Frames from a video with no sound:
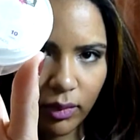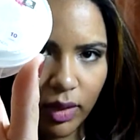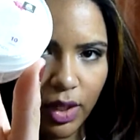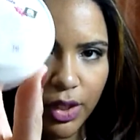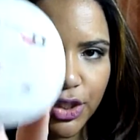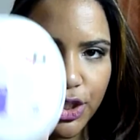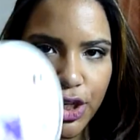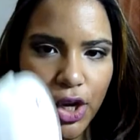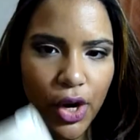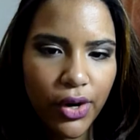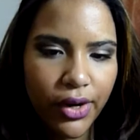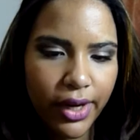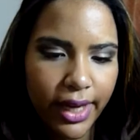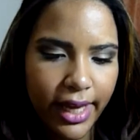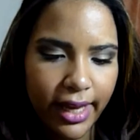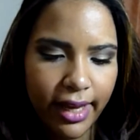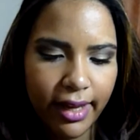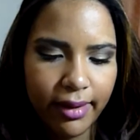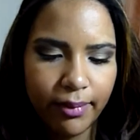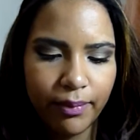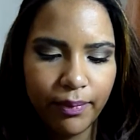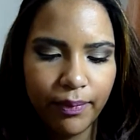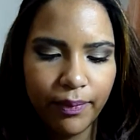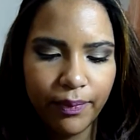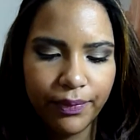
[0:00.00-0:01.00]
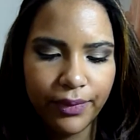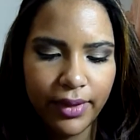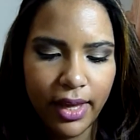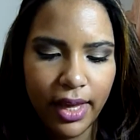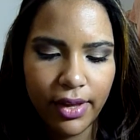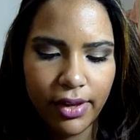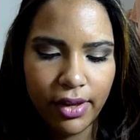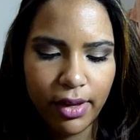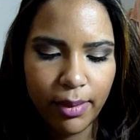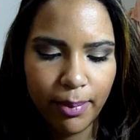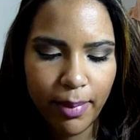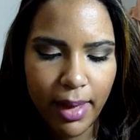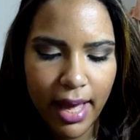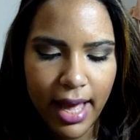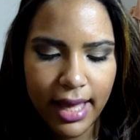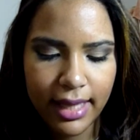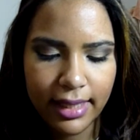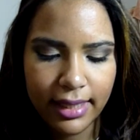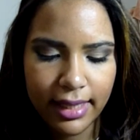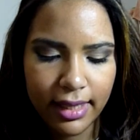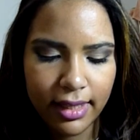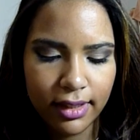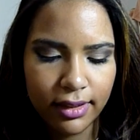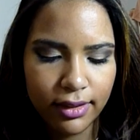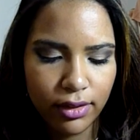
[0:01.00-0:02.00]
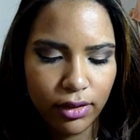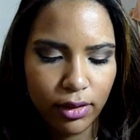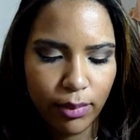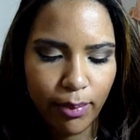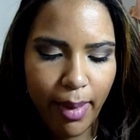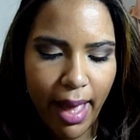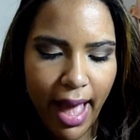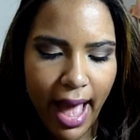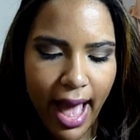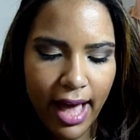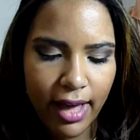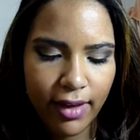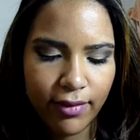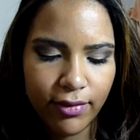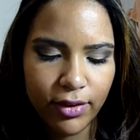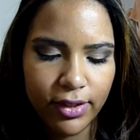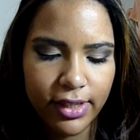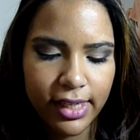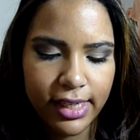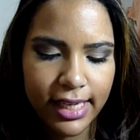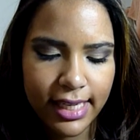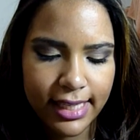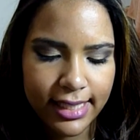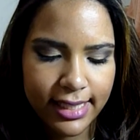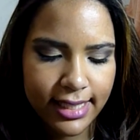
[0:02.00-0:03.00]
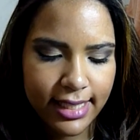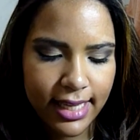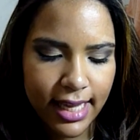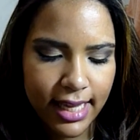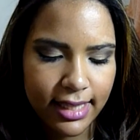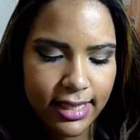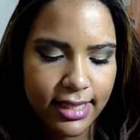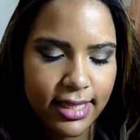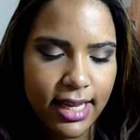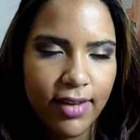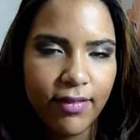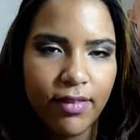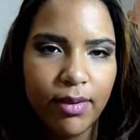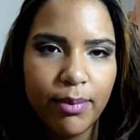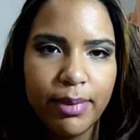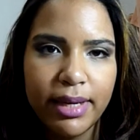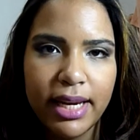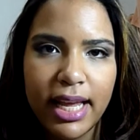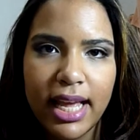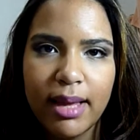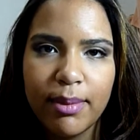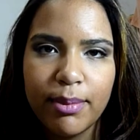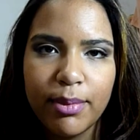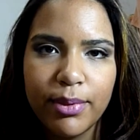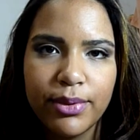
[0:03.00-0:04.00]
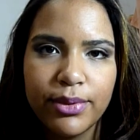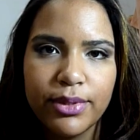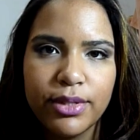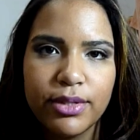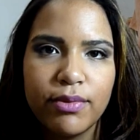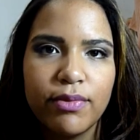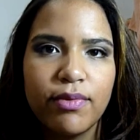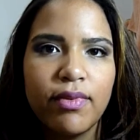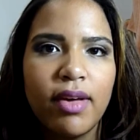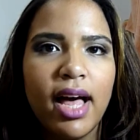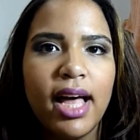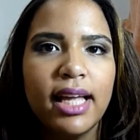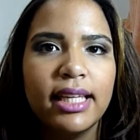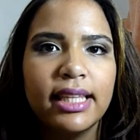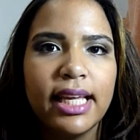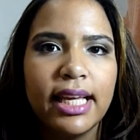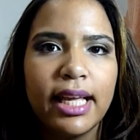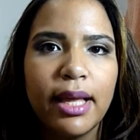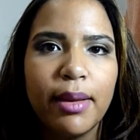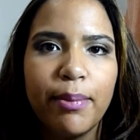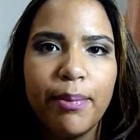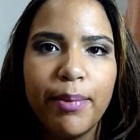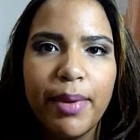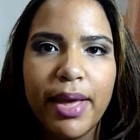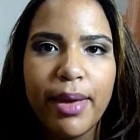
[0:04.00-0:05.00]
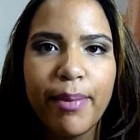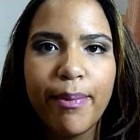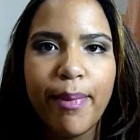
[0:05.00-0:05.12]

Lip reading: Target, and you could buy like a little pack for 99 cents. I haven't been able to find like a big